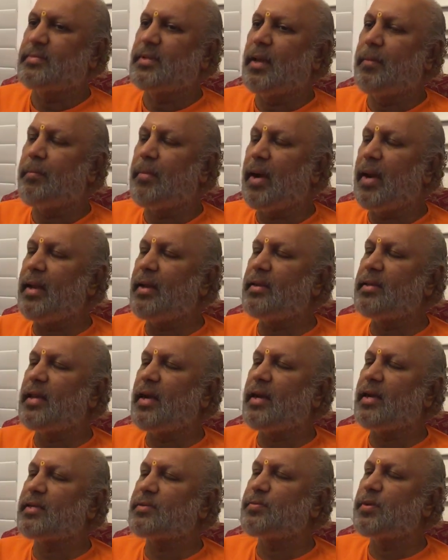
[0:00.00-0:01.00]
A mind
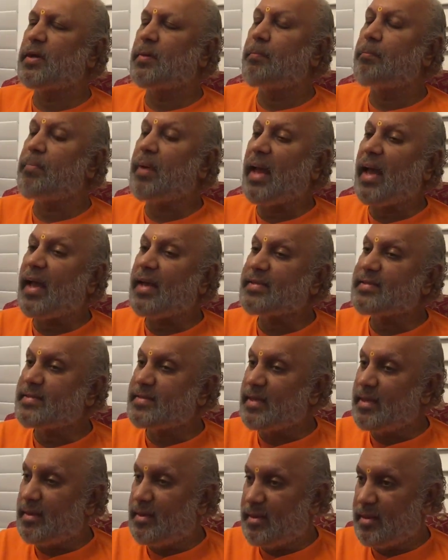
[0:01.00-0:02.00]
that has become
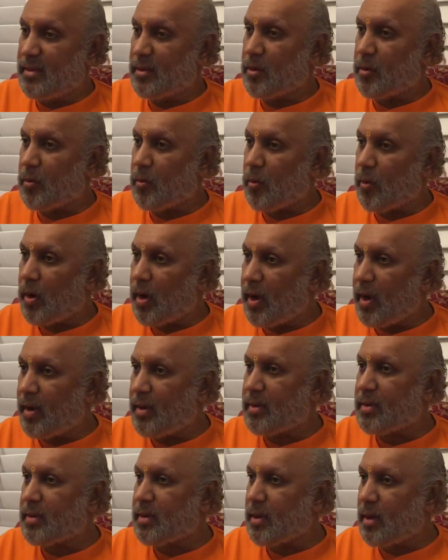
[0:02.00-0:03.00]
placid,
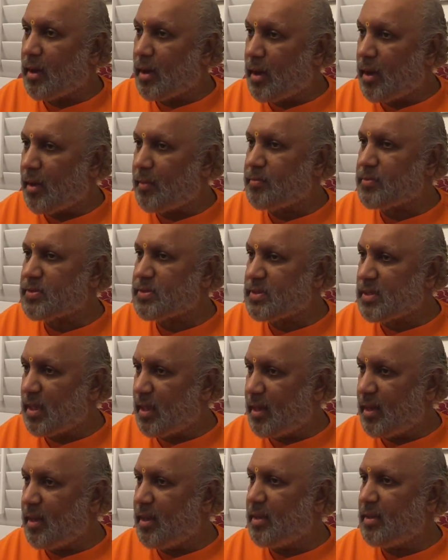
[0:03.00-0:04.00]
quiet, calm,
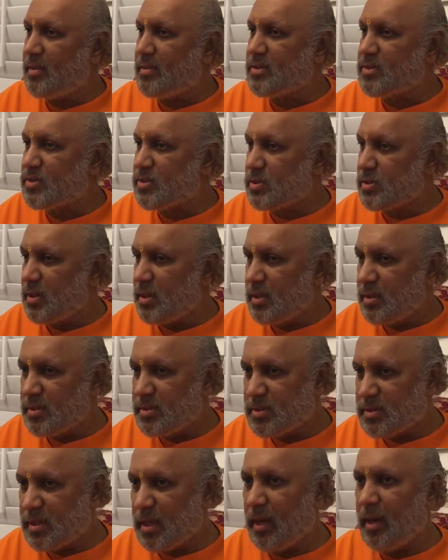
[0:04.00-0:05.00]
serene,
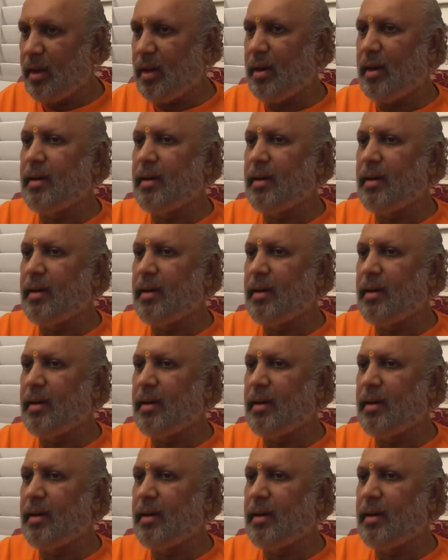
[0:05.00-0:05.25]
still.